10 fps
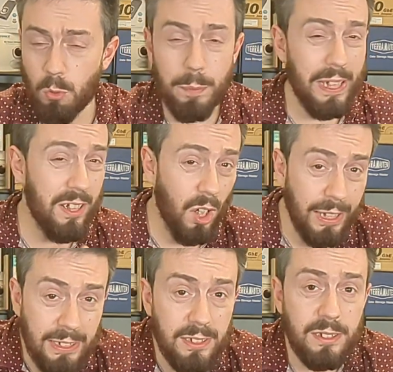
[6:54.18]
it would have been
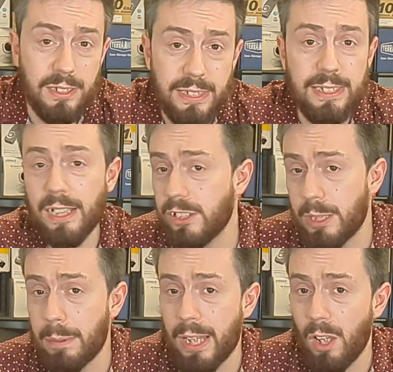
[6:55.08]
nice to see 10
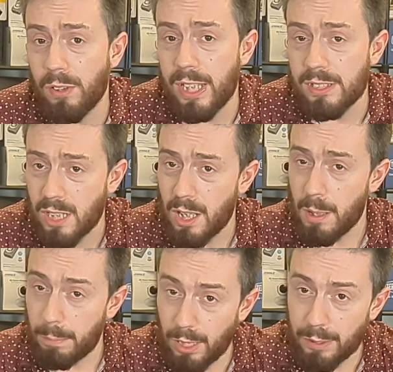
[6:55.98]
GbE on this,
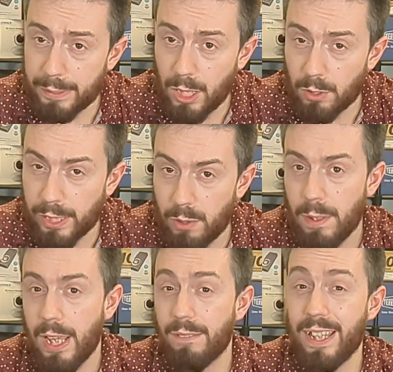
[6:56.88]
but I would
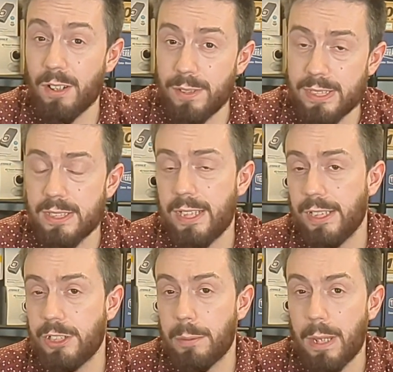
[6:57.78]
argue if there is a
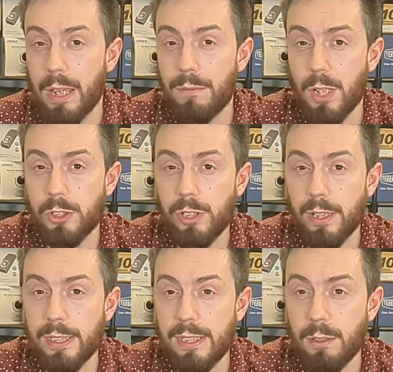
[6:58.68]
10 GbE
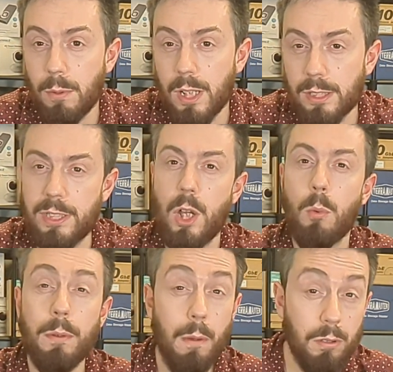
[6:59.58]
version of this in the works,
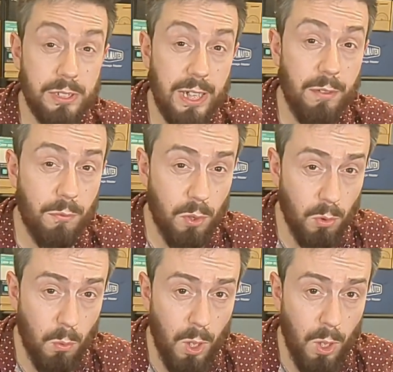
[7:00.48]
we won't see it for a